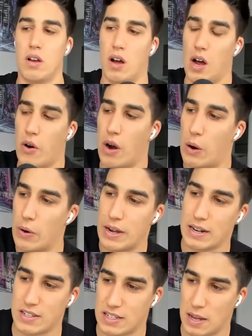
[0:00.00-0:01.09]
our, our
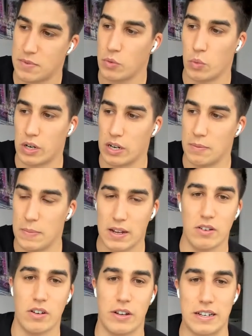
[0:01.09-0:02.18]
next steps, we're going to make a
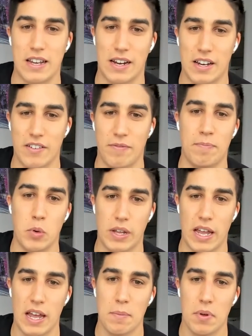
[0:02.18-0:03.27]
little executive boot
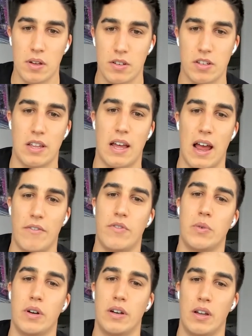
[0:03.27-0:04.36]
camp, so that
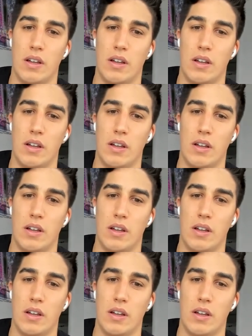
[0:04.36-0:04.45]
everyone